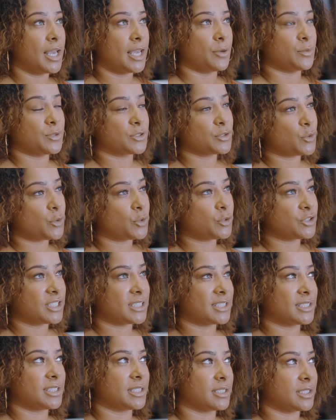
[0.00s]
it was cool
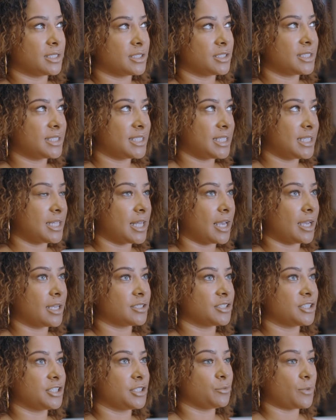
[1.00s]
just to see that
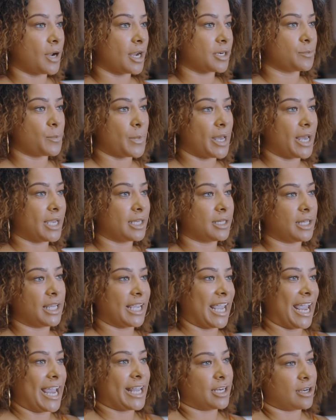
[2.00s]
she rocked my like
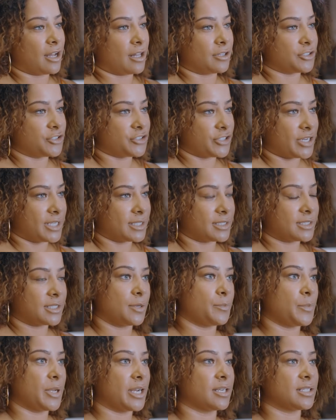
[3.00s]
eighty dollar dress
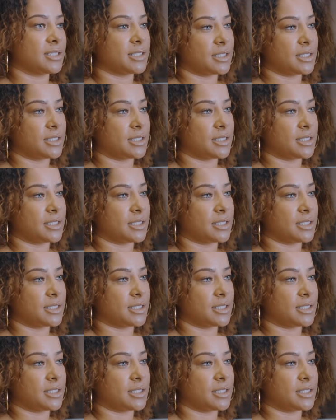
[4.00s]
compared